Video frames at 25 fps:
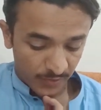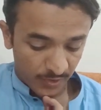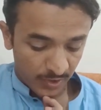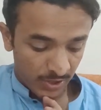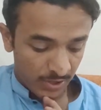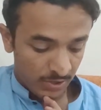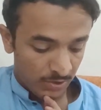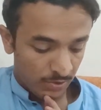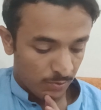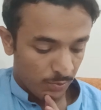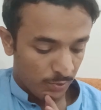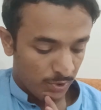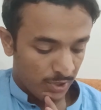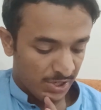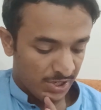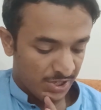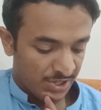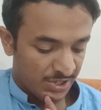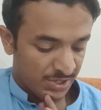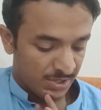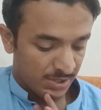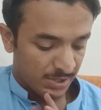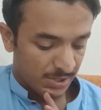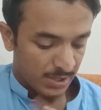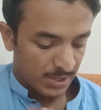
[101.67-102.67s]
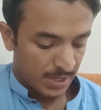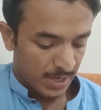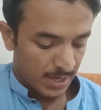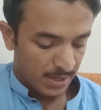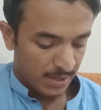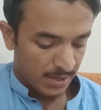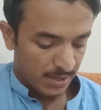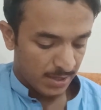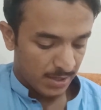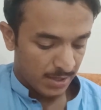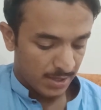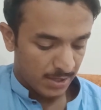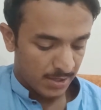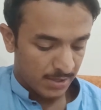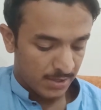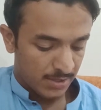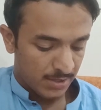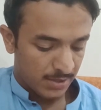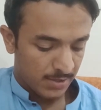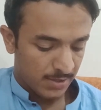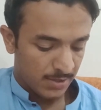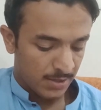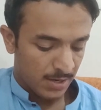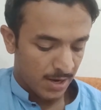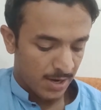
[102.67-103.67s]
intonation and
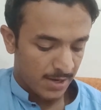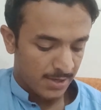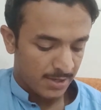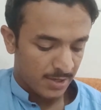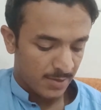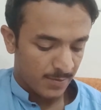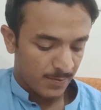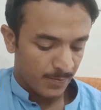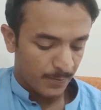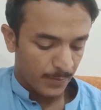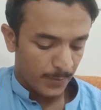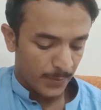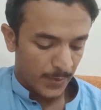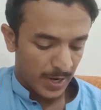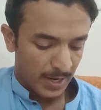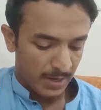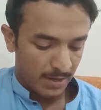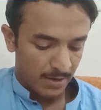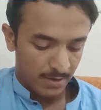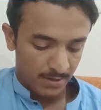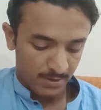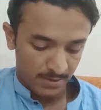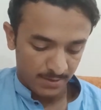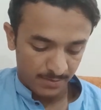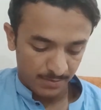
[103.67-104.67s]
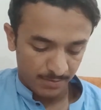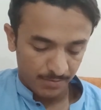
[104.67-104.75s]
rhythm pattern.